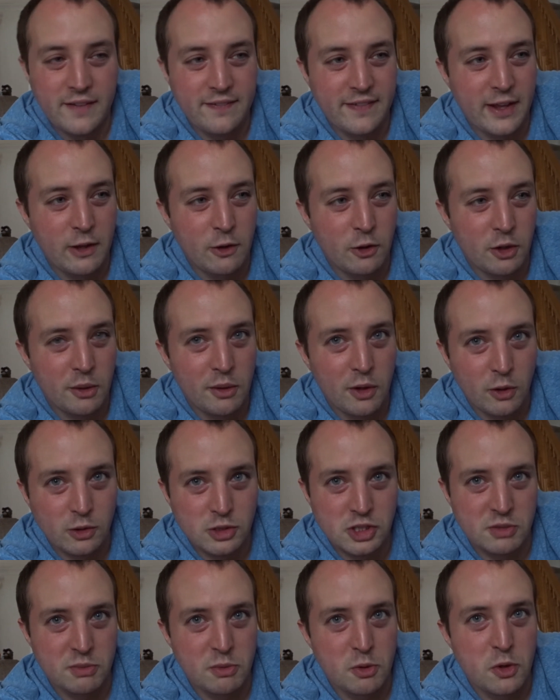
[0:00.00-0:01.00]
they look a lot
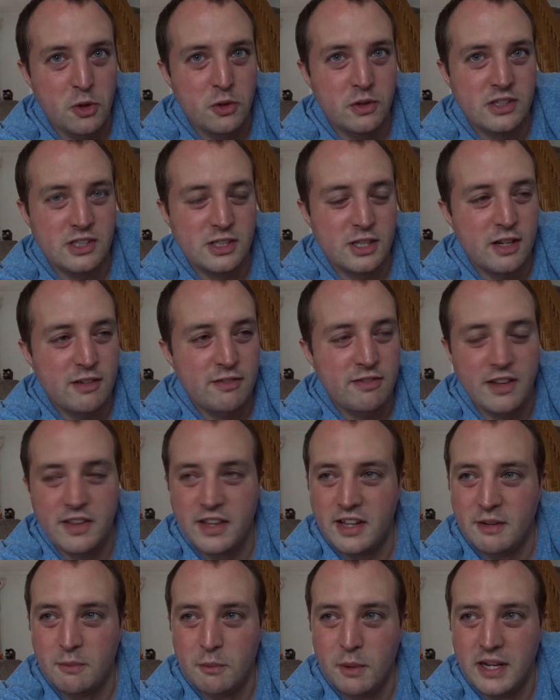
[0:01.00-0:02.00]
smoother and stuff. And
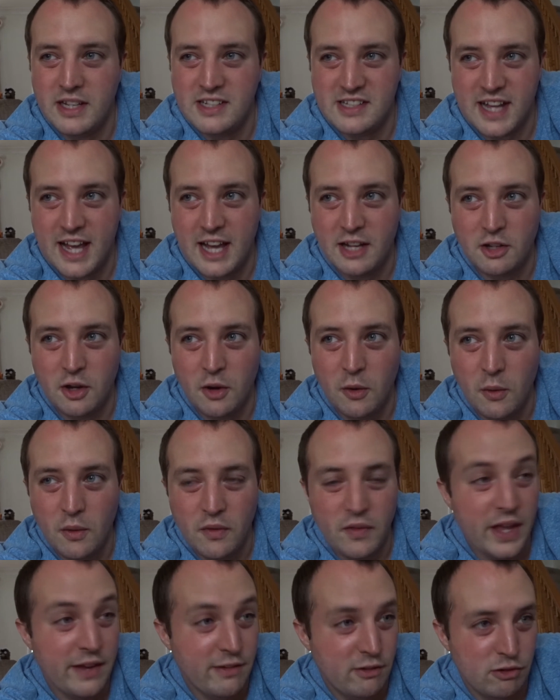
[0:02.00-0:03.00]
then when he's an adult, they've grown as well.